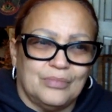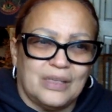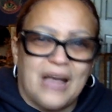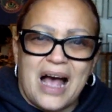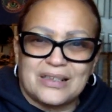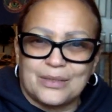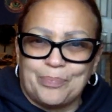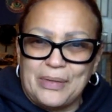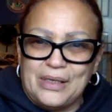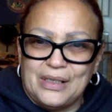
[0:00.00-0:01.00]

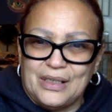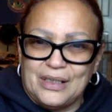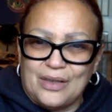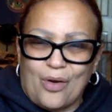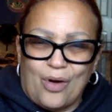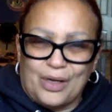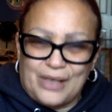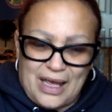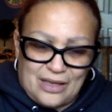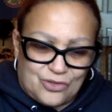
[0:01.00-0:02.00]
gossiping and all of
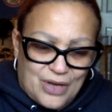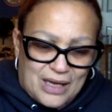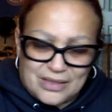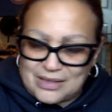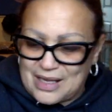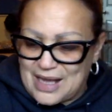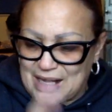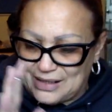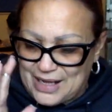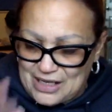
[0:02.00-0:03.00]
that. Try to stay
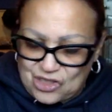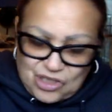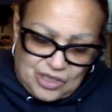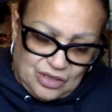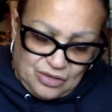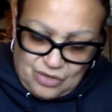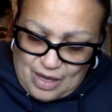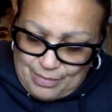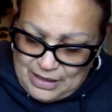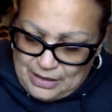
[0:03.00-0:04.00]
out of that shit. You know
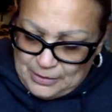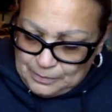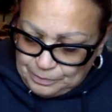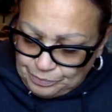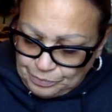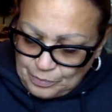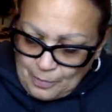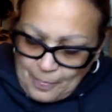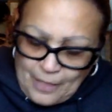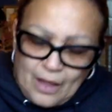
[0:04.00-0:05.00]
what I mean?
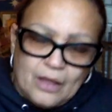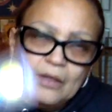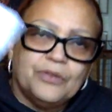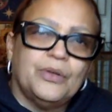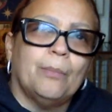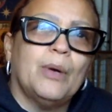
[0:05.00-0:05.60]
The